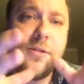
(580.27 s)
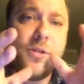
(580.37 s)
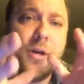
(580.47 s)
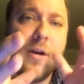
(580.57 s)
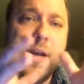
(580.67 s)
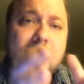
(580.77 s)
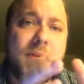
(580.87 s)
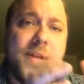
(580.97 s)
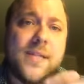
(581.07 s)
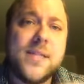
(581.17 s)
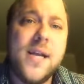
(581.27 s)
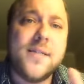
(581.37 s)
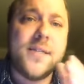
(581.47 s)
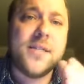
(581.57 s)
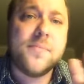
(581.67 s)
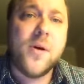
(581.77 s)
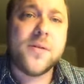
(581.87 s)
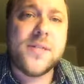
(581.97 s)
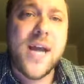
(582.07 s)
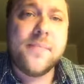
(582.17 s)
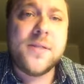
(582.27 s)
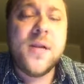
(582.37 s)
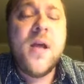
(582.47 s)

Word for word: chunking out these things in small steps,